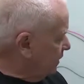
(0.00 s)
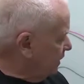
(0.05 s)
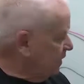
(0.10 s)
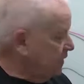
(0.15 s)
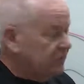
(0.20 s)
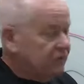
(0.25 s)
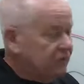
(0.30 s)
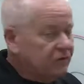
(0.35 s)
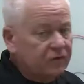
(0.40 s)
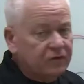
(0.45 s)

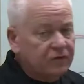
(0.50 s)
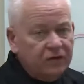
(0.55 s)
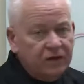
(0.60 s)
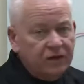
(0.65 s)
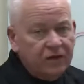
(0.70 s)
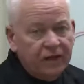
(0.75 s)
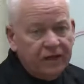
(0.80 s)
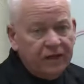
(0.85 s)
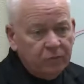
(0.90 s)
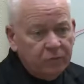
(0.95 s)
And this is a
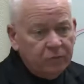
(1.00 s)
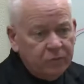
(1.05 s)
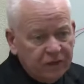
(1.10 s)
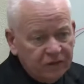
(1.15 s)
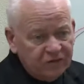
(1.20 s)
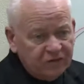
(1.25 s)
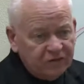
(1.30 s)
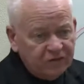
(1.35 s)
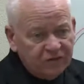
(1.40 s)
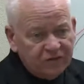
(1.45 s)

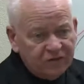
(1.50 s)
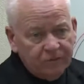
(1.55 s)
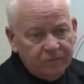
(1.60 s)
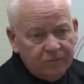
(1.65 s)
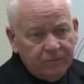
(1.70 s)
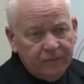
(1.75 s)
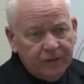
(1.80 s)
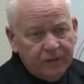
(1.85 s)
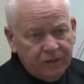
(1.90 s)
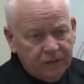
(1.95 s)
cloud-based system,